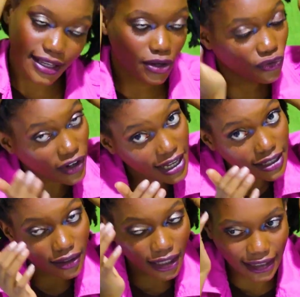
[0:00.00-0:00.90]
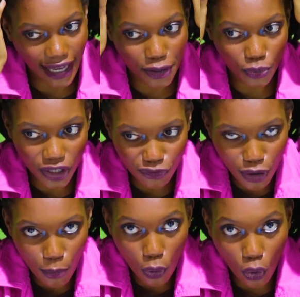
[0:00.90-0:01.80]
and then you flatten down like that, and it would give
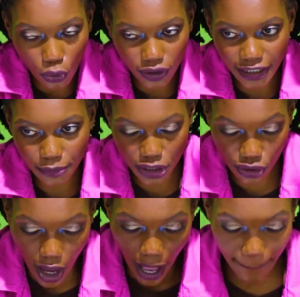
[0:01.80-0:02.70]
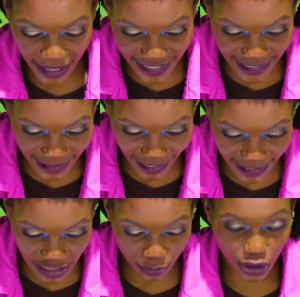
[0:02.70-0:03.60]
me a mohawk in the middle. But I didn't
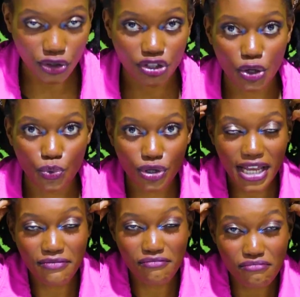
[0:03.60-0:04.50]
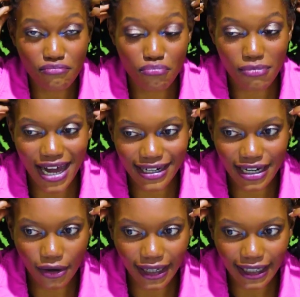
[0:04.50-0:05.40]
like it because it would mat
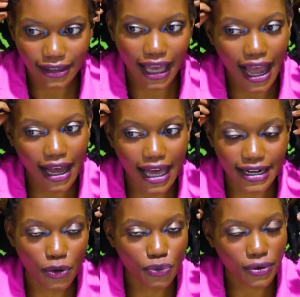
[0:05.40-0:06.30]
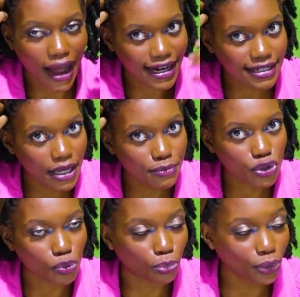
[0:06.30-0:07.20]
down like that, and I would
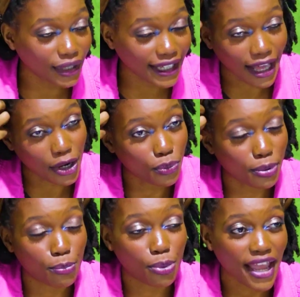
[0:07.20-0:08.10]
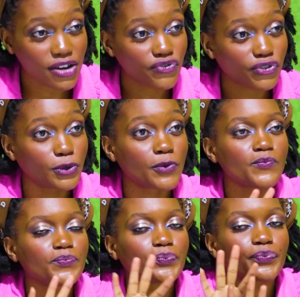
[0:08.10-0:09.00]
attempt to pull it, and it would be painful,
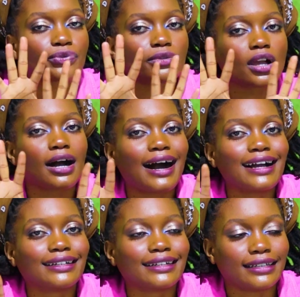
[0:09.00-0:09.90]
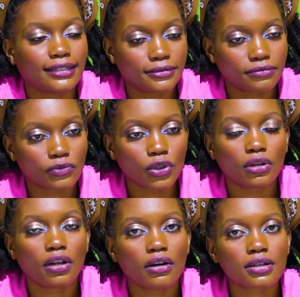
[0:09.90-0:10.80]
ugly.
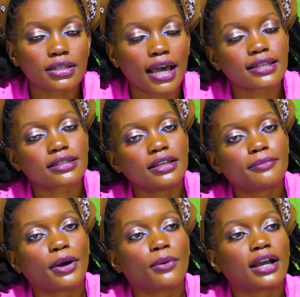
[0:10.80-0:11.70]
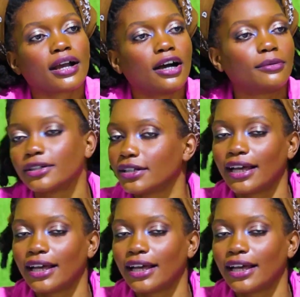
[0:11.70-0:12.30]
Locks, I sleep, I wake up,